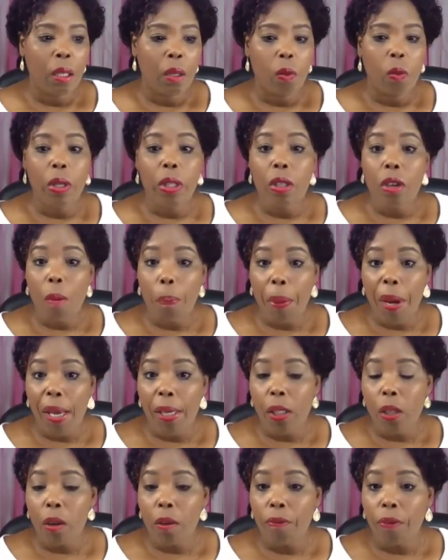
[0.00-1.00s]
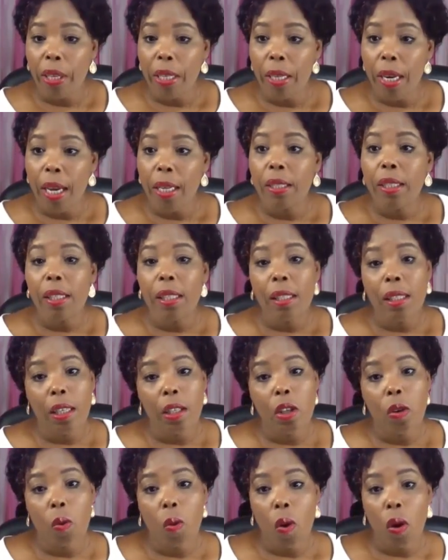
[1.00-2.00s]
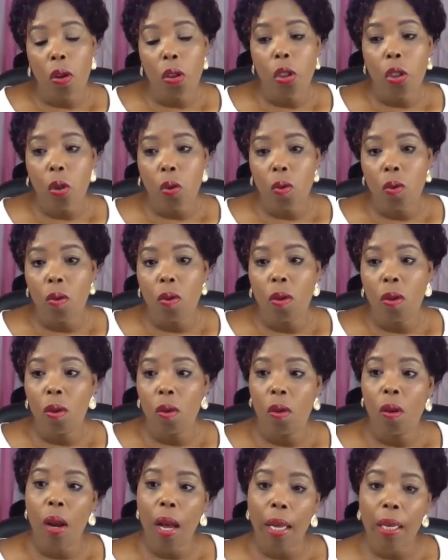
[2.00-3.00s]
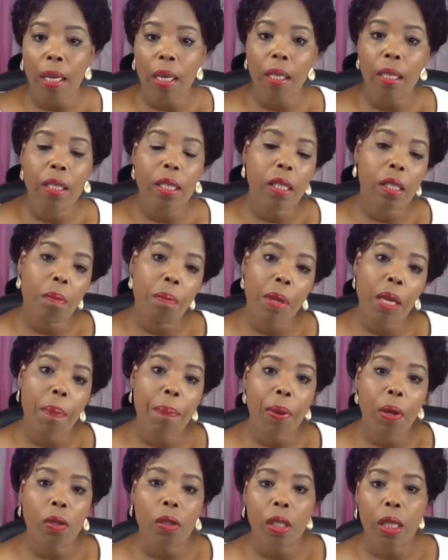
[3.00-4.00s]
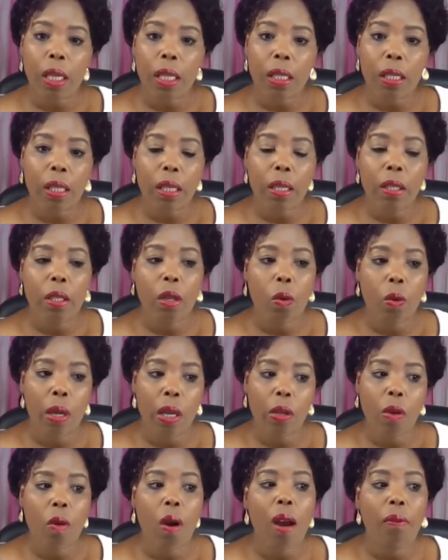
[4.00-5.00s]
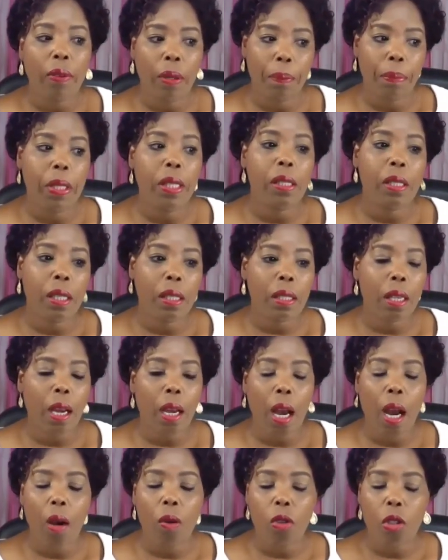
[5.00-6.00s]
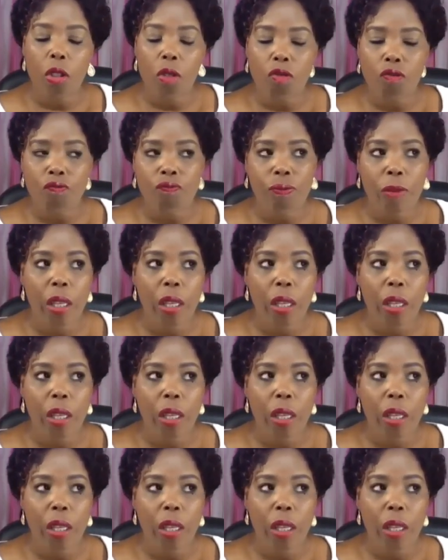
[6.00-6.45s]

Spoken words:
with your personal finances, and you want to at least be protected where you have a business account.